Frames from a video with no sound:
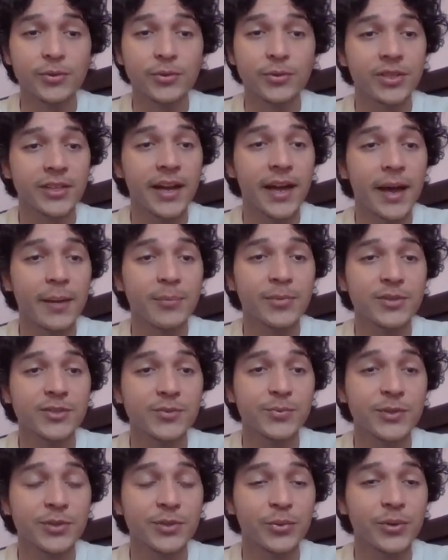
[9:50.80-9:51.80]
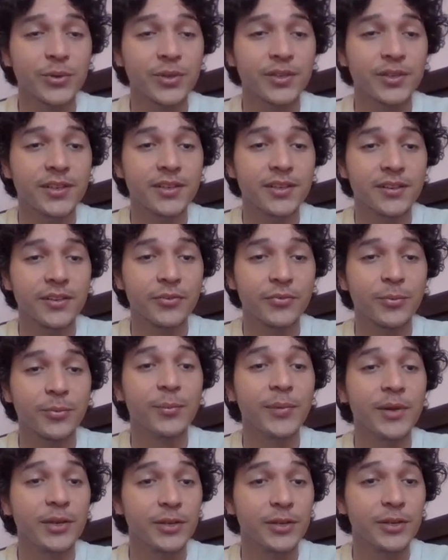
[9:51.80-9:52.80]
usually happens between the
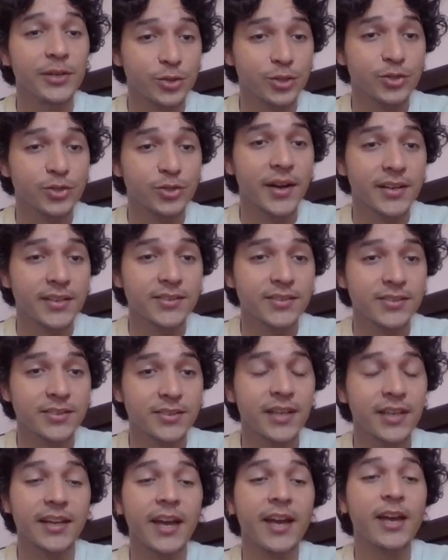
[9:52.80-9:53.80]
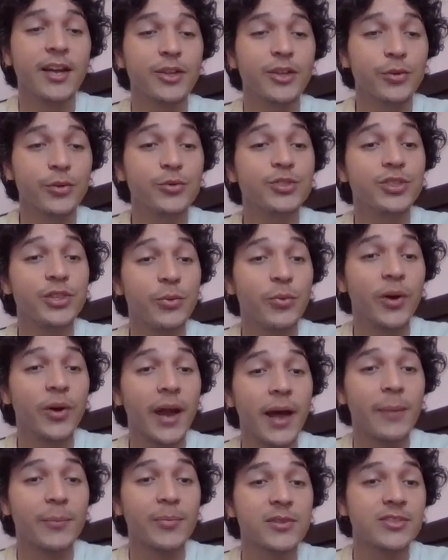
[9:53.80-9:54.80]
familial stratus. Like, usually what
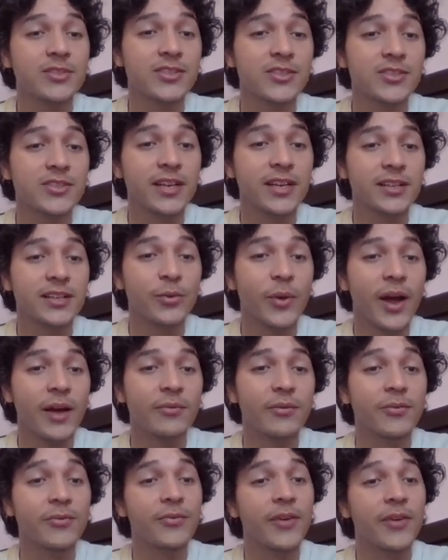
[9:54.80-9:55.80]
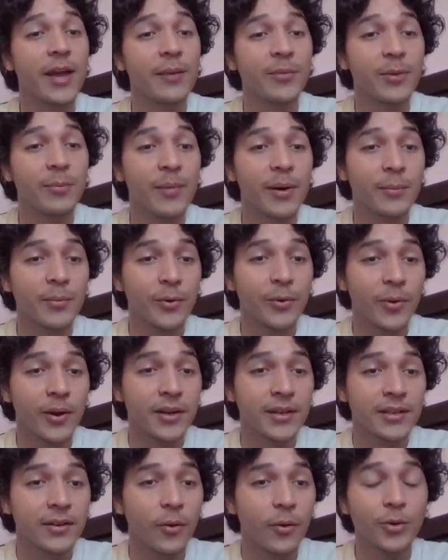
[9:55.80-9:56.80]
happens is that you have a family member,
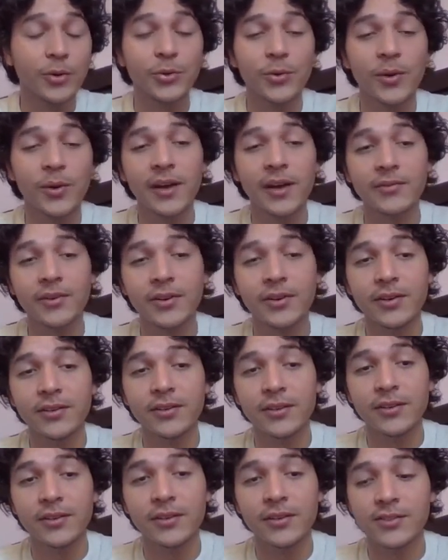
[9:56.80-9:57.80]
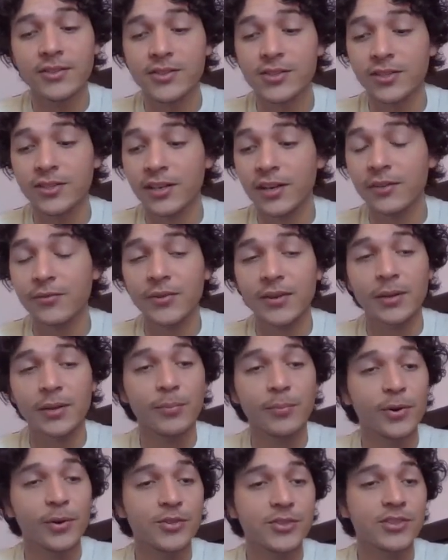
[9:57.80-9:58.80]
right? Or you have a
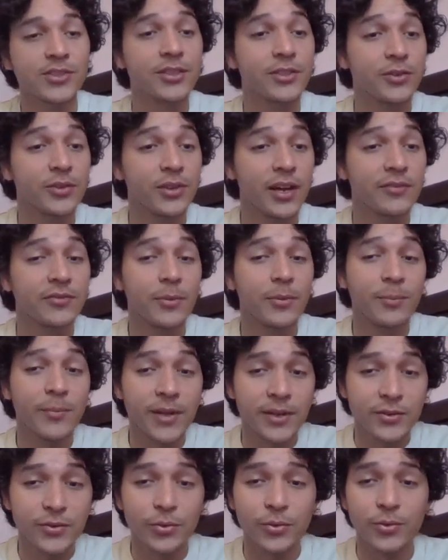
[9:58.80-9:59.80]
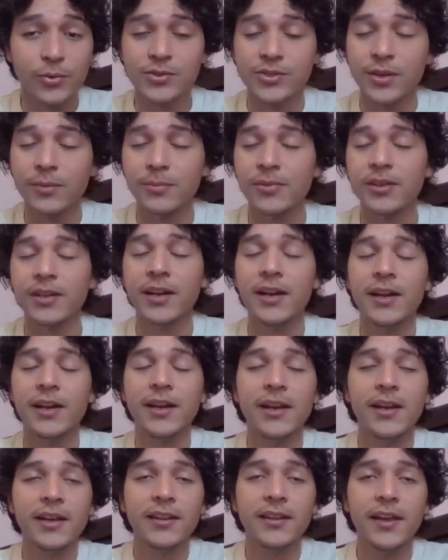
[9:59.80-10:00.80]
significant person in your life, a mentor or something,
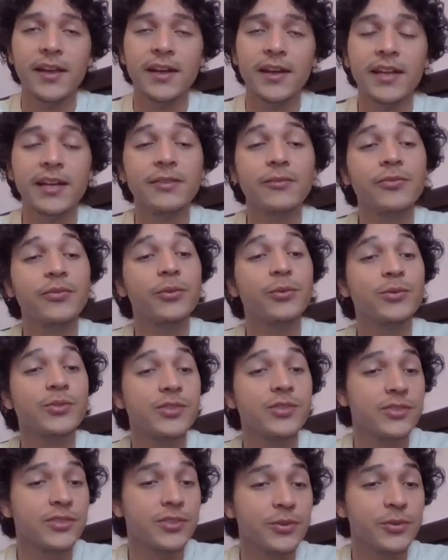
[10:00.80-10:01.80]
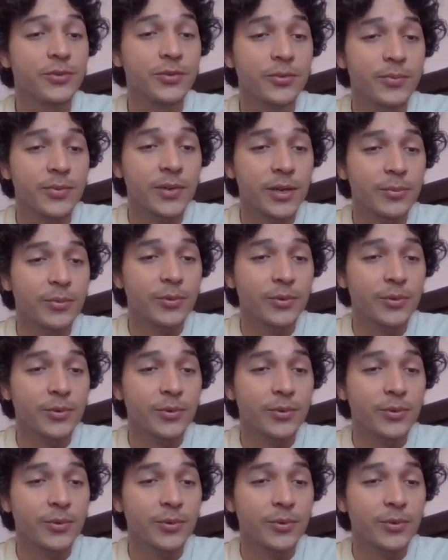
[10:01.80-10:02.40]
that influences you to be able